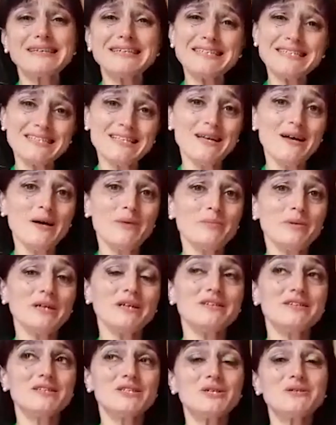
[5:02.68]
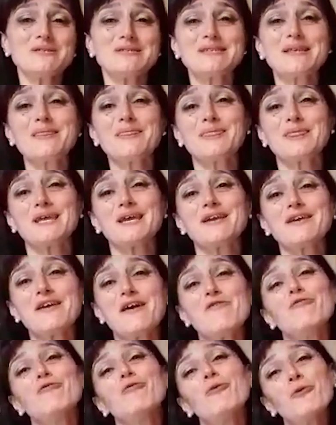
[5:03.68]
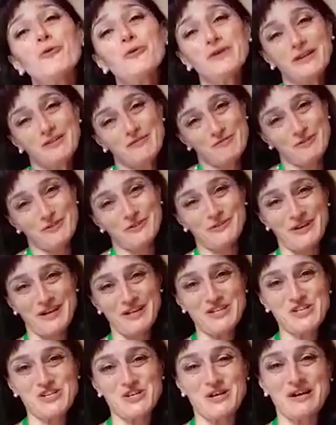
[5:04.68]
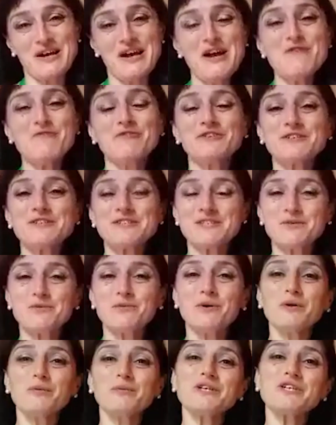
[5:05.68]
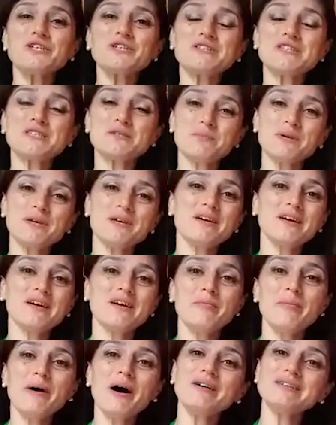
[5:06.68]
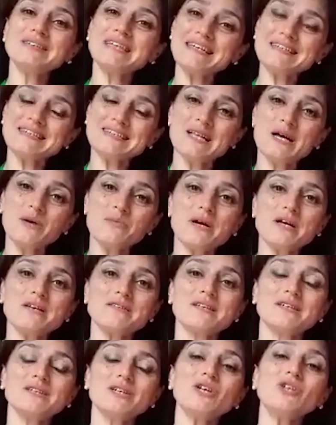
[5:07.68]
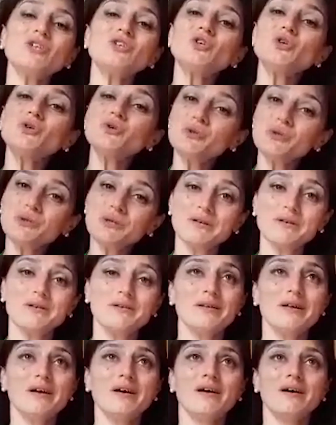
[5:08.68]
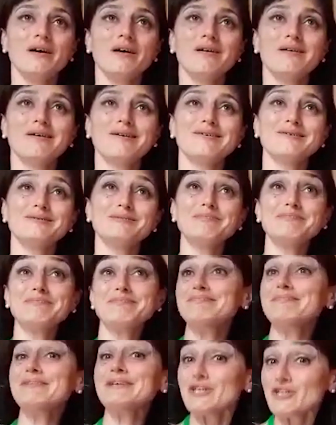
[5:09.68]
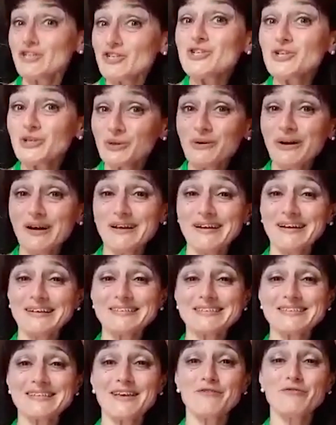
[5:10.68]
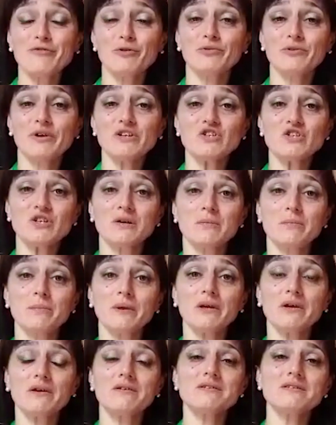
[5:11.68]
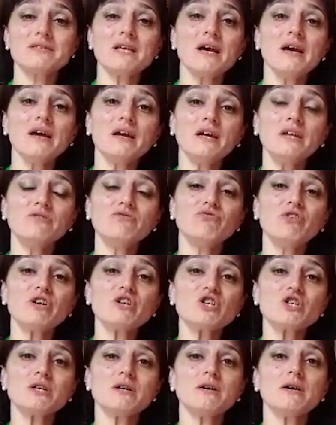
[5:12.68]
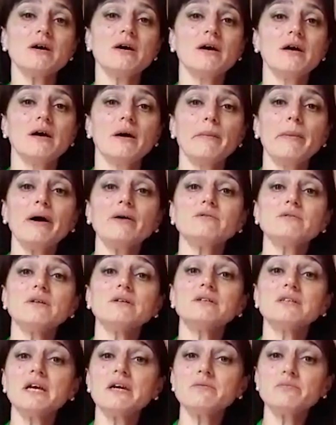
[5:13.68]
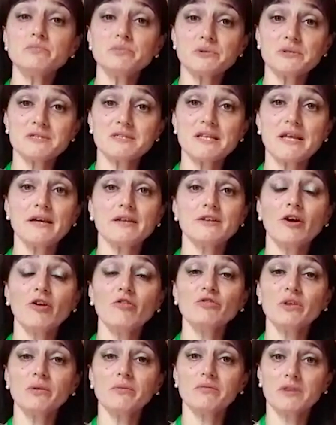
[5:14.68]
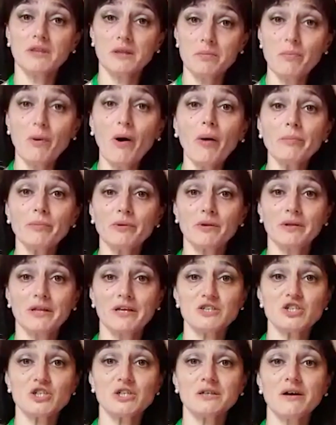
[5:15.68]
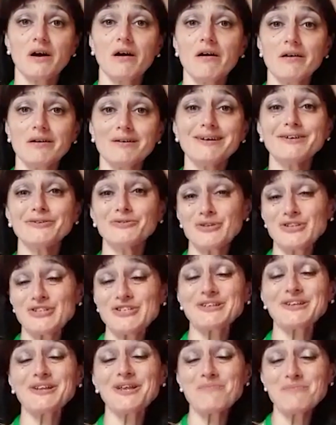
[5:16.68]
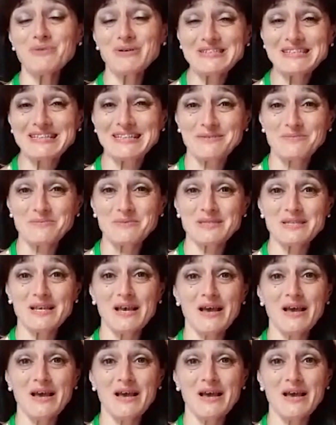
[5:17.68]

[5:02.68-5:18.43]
Islam is not something foreign for Russia. First of all, we should speak about Islam as an internal issue, I can say, for Russia, because in Russia about 10% of the population are originally Muslims,